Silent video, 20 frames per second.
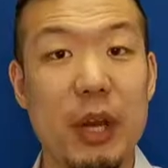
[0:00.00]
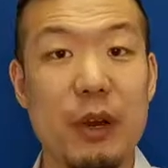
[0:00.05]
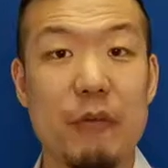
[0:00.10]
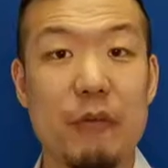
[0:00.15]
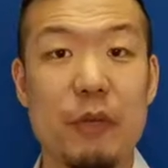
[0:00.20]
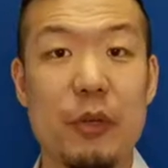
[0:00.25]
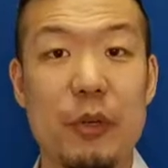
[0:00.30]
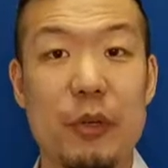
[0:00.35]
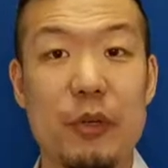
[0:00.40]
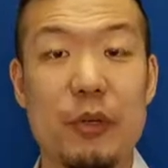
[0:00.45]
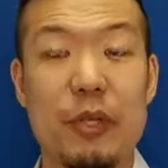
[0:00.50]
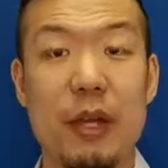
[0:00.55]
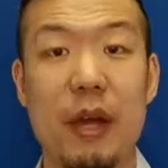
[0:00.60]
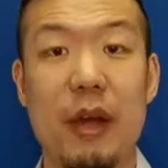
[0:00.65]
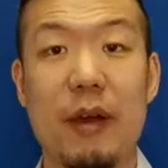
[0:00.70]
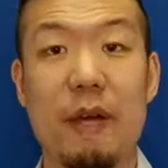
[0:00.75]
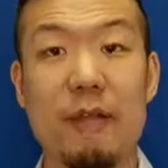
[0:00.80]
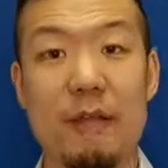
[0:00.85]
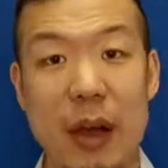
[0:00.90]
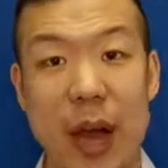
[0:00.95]
interviews
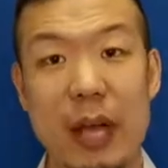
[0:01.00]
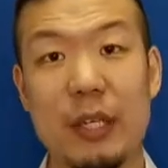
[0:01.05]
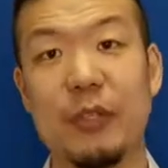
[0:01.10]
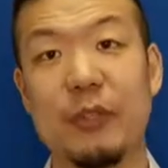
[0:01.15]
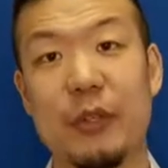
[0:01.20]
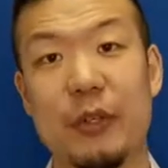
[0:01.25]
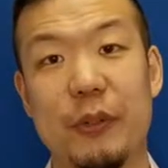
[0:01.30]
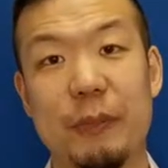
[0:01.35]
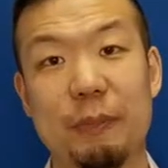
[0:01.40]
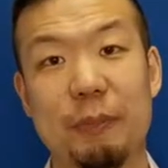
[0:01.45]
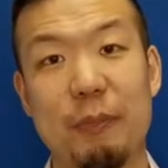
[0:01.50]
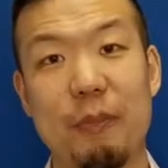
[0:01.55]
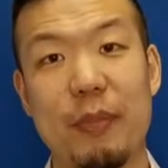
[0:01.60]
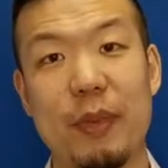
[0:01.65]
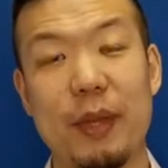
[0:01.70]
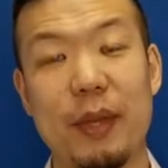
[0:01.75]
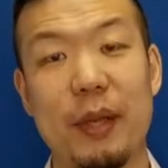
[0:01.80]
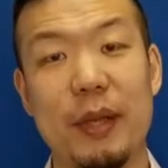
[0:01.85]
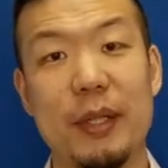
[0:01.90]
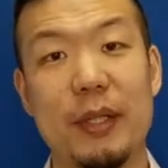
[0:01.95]
faster.
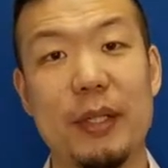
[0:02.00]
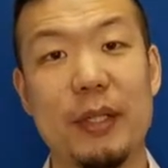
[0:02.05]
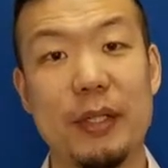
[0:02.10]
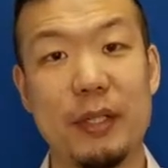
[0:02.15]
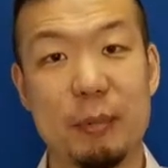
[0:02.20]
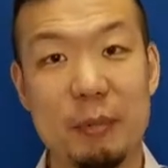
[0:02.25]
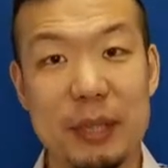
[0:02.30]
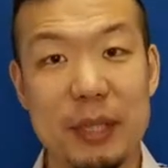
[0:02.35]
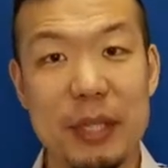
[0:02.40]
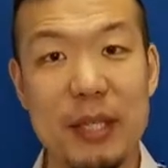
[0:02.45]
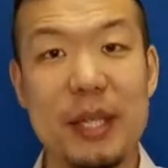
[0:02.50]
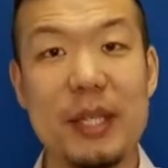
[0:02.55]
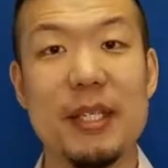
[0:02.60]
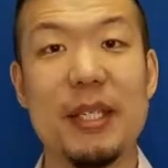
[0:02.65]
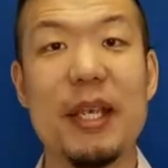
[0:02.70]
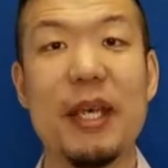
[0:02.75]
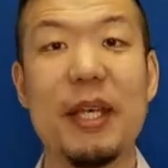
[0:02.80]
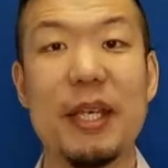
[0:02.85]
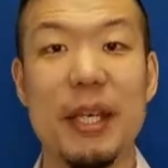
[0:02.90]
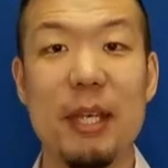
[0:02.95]
So
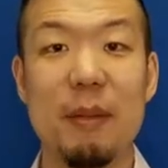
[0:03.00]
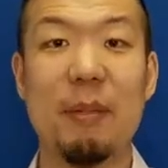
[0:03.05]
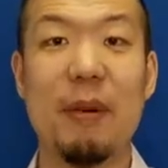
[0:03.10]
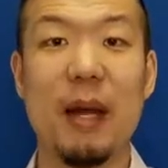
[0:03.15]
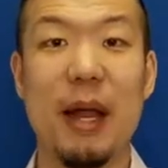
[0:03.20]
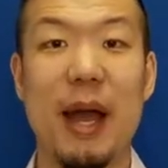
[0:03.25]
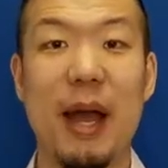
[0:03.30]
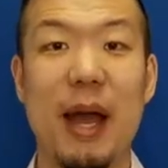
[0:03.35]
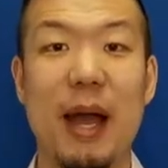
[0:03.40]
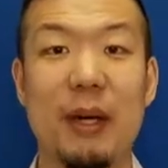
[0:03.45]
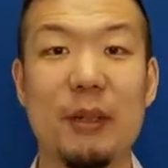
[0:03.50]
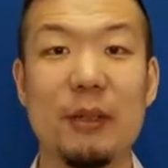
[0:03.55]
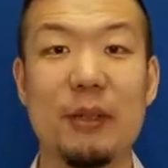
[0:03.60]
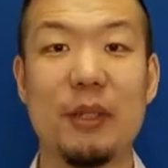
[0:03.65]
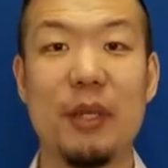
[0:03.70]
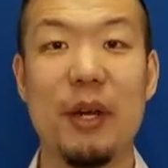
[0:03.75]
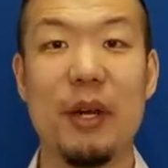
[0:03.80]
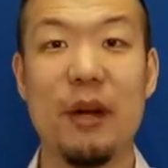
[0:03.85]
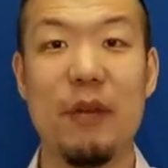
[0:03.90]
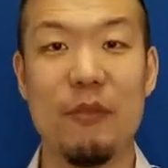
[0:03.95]
please keep an eye
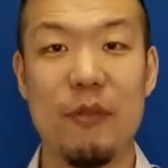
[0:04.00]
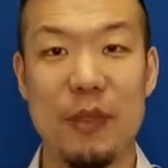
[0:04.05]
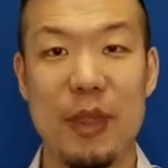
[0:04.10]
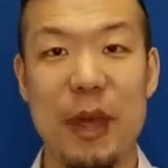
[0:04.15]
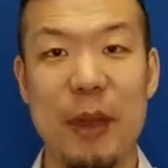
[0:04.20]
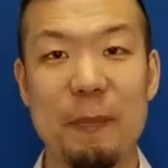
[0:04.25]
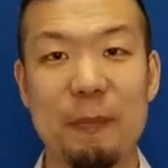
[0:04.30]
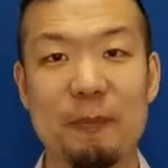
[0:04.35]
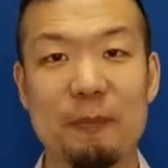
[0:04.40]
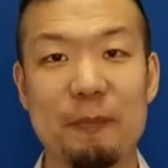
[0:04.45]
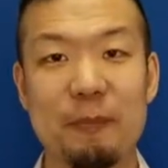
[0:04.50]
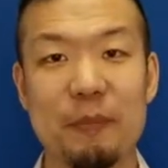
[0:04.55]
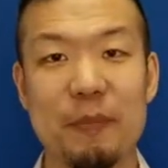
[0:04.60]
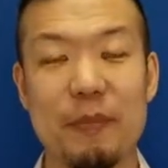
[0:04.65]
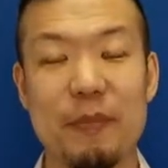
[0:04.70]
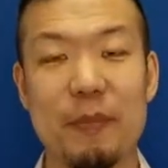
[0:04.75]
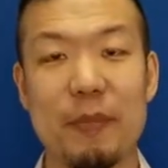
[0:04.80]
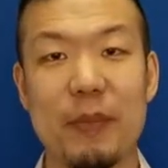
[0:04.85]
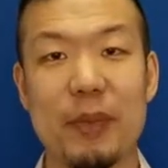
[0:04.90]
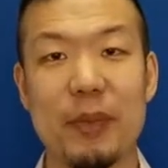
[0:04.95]
out for them.
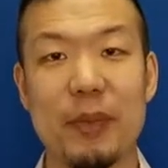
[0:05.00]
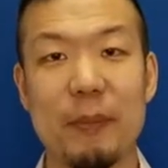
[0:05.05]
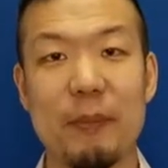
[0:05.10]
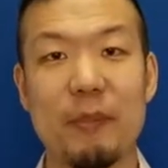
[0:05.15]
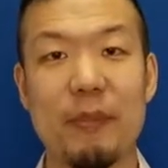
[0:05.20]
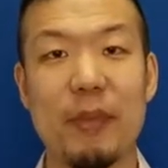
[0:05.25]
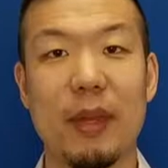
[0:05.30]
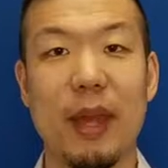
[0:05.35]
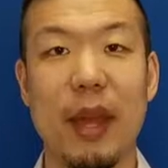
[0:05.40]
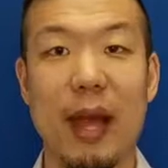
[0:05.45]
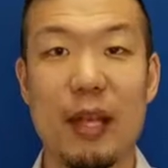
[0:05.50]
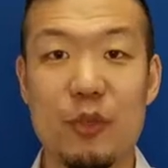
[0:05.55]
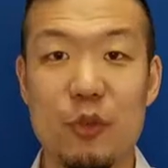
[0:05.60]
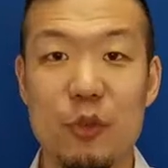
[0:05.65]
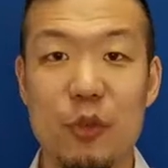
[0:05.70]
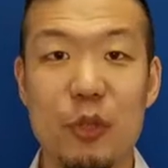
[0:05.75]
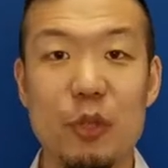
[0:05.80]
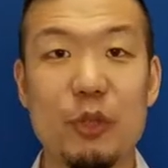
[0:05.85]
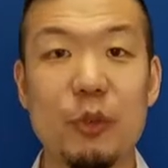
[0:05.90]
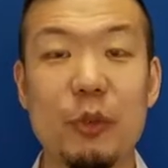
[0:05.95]
As
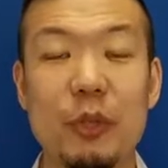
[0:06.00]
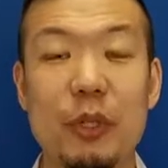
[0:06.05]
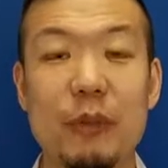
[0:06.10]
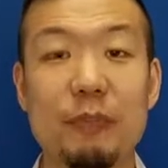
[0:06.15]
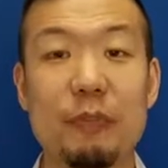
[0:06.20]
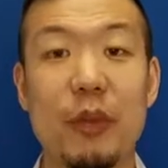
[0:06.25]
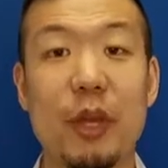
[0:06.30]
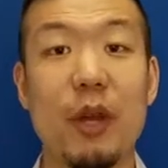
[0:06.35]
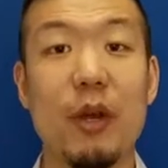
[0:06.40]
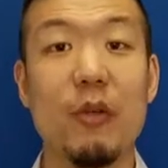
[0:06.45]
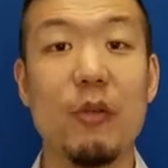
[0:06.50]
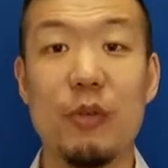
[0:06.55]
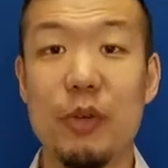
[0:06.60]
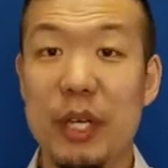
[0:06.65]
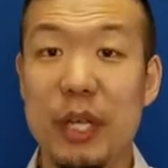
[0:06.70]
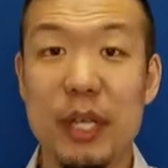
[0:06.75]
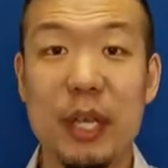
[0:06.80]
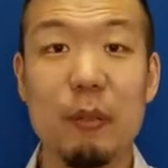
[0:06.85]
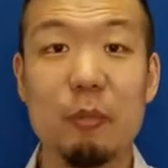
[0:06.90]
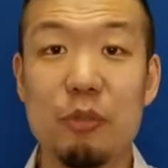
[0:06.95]
usual,
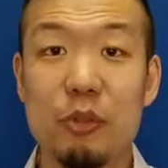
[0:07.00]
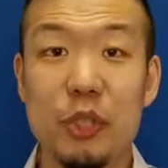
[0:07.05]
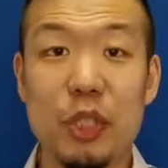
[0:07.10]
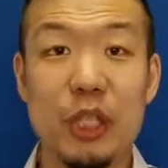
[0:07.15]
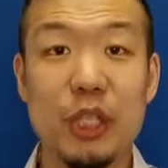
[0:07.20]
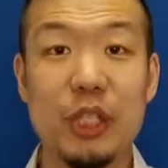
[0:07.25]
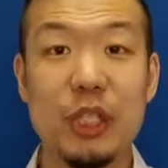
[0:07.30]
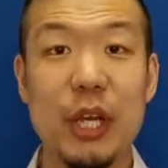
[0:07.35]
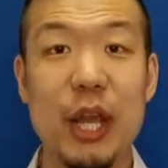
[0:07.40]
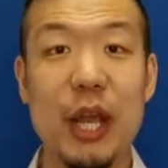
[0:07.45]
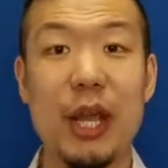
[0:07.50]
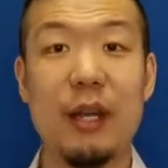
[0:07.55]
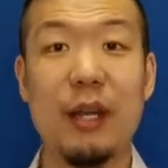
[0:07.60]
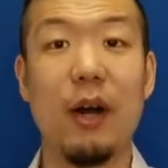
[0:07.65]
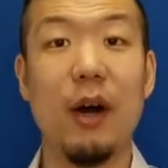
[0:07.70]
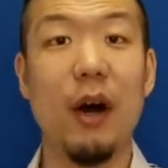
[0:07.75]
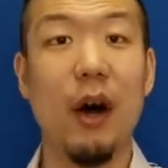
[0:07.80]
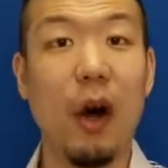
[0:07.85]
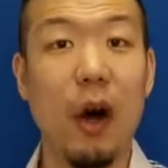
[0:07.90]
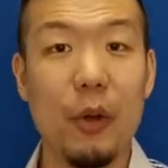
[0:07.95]
really
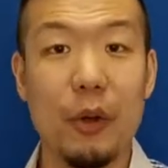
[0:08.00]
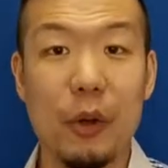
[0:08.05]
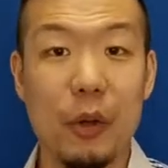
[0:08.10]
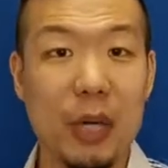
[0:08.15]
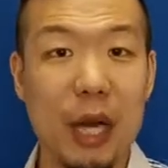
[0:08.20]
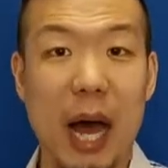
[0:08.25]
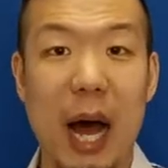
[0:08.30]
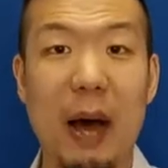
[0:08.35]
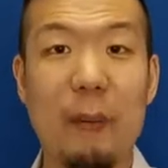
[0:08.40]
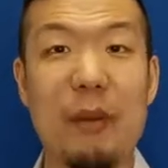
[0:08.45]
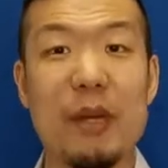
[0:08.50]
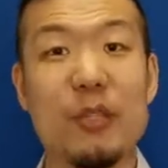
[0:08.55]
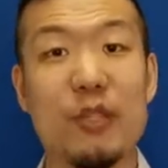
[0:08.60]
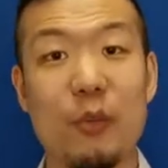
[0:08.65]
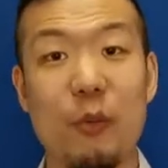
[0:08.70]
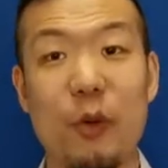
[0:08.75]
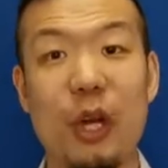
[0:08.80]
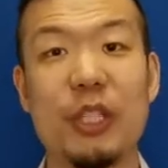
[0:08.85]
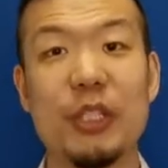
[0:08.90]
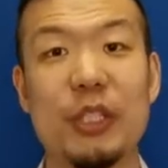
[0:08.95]
appreciate all your comments
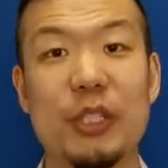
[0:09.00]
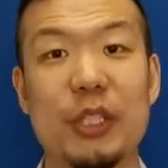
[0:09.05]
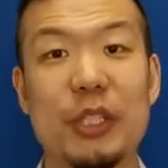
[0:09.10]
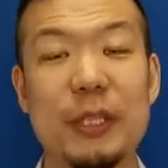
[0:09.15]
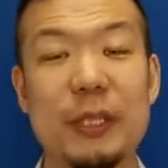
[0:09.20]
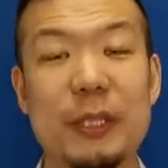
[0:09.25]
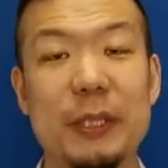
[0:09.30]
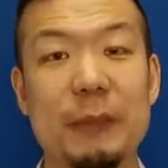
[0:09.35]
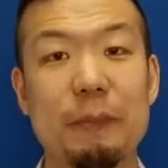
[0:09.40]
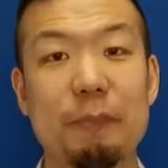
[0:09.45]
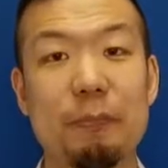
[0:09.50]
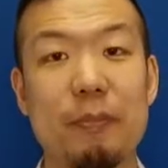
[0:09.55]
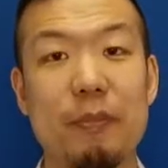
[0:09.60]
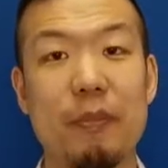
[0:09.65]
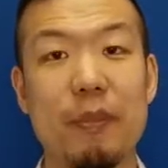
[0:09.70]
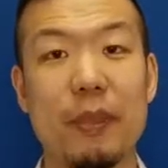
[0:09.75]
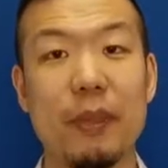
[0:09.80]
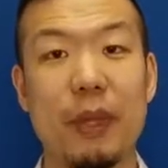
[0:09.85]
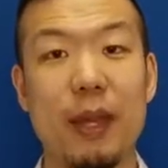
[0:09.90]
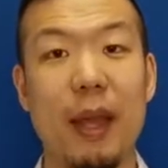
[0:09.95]
and questions.
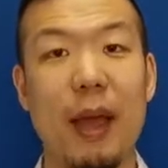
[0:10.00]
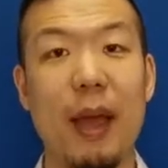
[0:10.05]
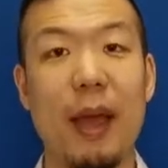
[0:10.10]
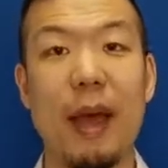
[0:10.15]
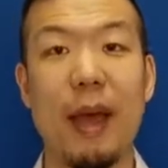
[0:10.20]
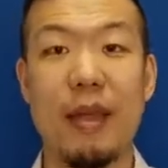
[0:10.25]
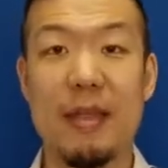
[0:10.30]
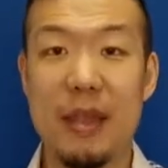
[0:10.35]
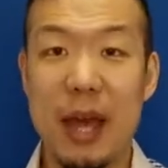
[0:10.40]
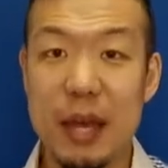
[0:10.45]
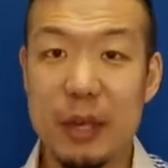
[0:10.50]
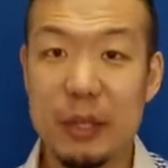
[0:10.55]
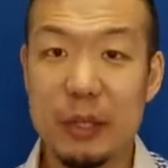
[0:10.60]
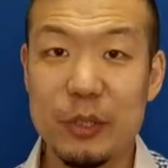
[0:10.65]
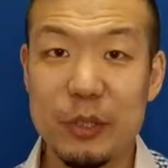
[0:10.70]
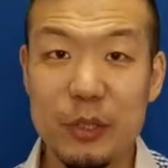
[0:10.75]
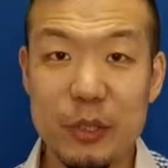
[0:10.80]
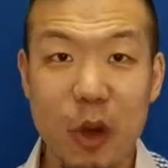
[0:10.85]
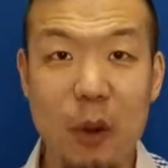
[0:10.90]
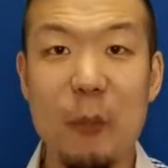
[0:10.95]
Thank
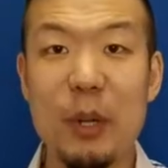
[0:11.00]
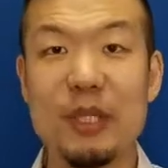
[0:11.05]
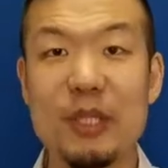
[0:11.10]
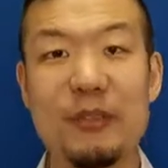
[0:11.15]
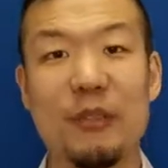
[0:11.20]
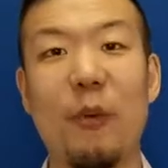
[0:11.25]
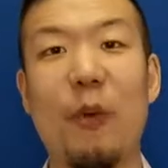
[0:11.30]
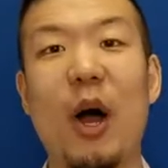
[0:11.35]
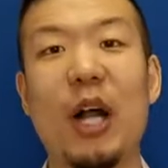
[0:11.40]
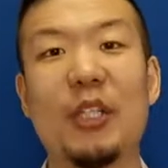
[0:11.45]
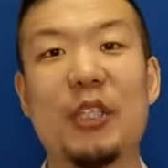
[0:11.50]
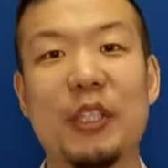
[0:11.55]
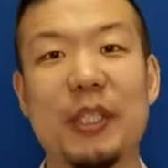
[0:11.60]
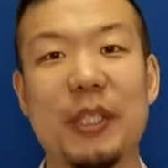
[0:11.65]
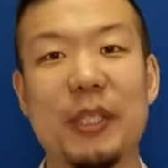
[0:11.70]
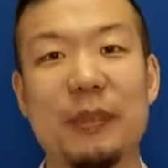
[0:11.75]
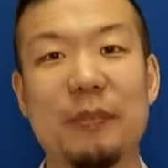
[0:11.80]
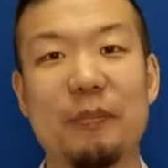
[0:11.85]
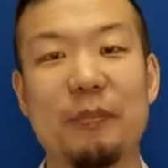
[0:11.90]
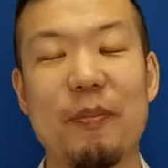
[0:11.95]
you so much for
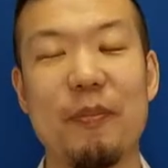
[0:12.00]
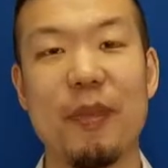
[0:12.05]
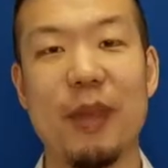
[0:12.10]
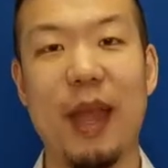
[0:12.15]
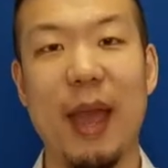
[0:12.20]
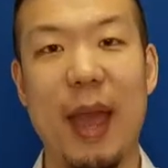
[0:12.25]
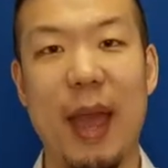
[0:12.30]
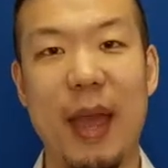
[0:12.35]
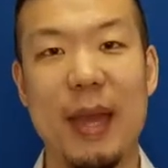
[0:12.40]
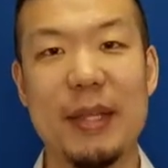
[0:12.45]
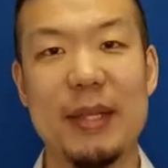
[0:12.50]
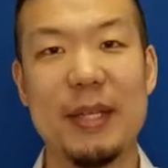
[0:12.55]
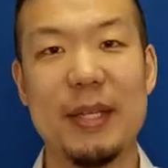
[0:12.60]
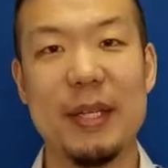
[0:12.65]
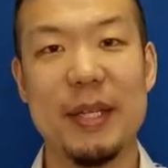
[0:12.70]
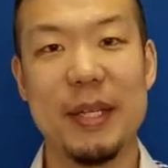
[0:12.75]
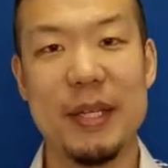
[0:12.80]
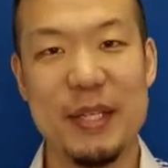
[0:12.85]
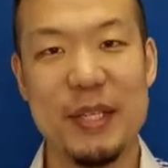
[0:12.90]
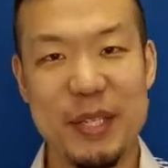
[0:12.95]
watching,
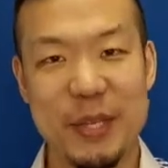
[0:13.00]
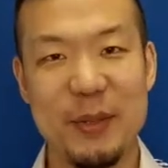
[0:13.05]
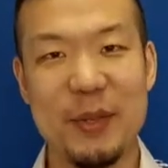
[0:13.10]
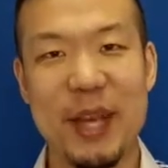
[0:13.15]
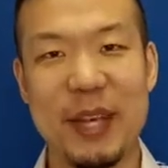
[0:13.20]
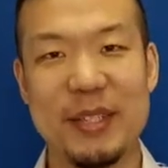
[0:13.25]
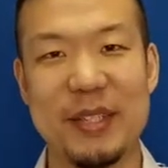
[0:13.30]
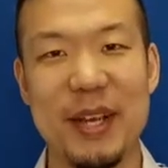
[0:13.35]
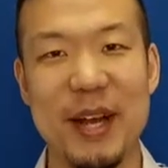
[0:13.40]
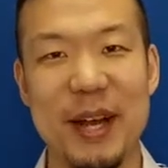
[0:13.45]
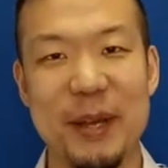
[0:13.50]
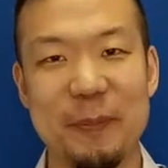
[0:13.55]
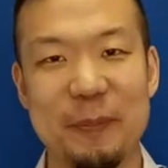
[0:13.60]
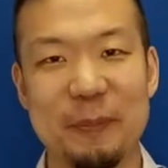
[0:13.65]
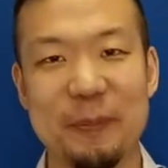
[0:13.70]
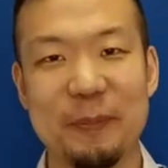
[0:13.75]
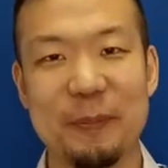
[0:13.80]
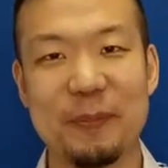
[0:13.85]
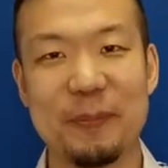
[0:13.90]
and see you next time.